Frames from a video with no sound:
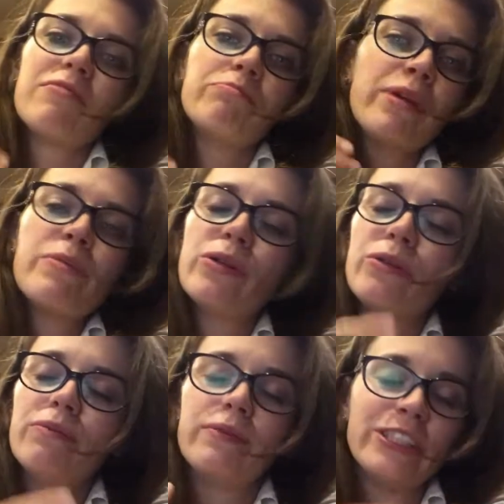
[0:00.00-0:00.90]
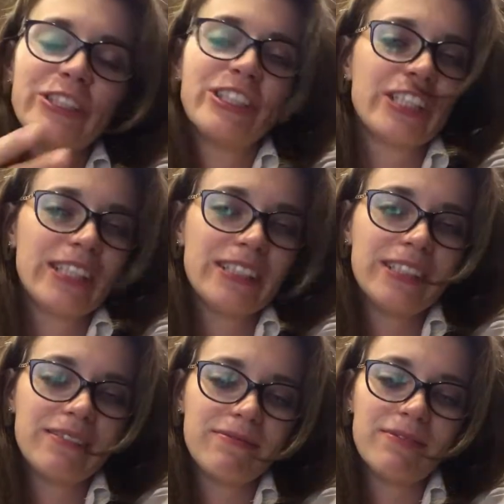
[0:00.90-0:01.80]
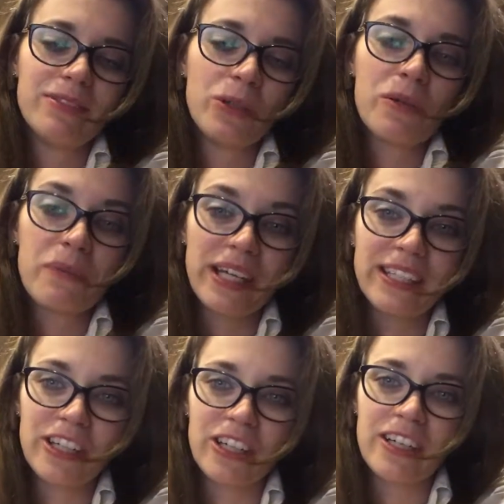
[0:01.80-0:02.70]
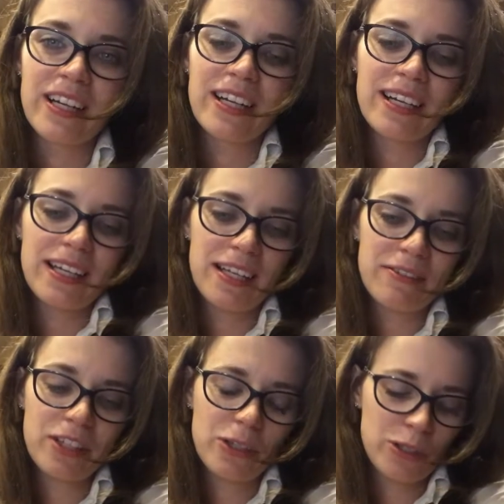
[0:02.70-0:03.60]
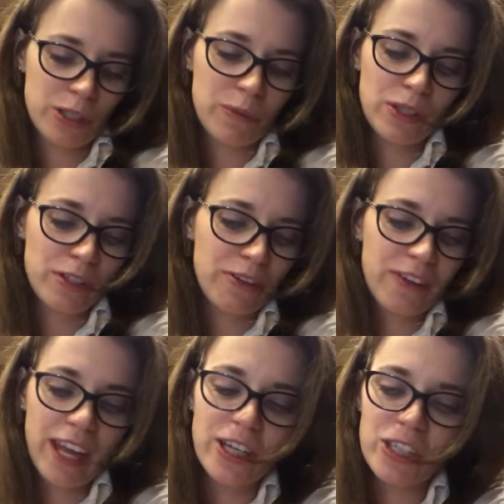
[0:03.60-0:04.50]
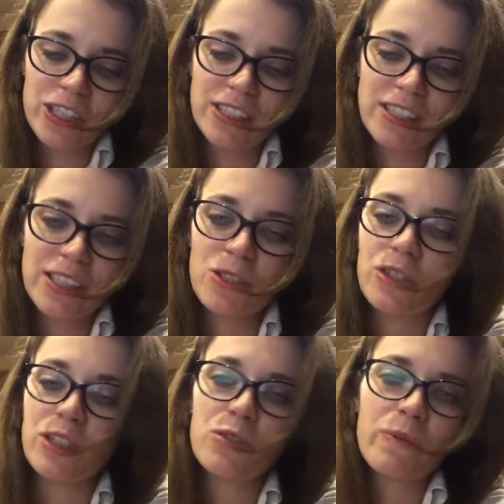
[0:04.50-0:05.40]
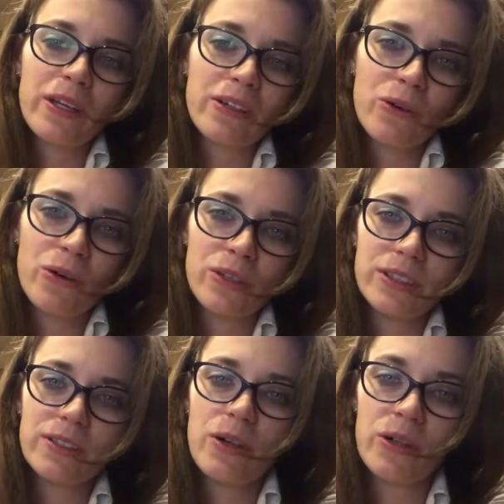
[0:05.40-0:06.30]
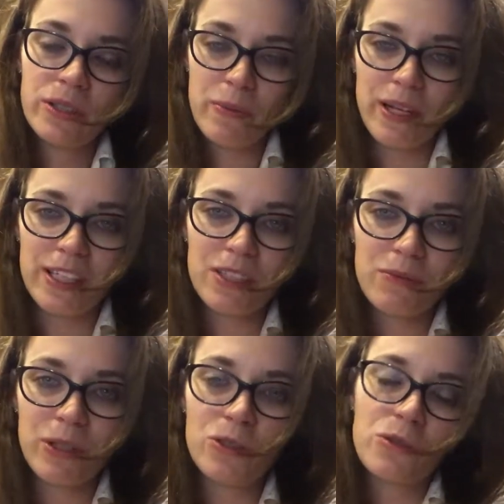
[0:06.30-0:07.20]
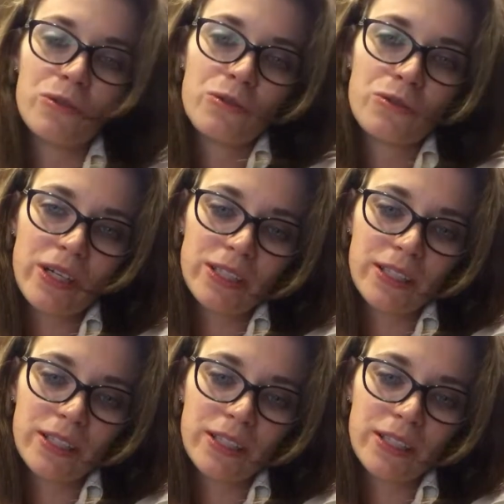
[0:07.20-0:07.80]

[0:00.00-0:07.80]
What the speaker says: Maybe there's a change you can make there, If there are some clarifications that you need to make on the page, make sure to address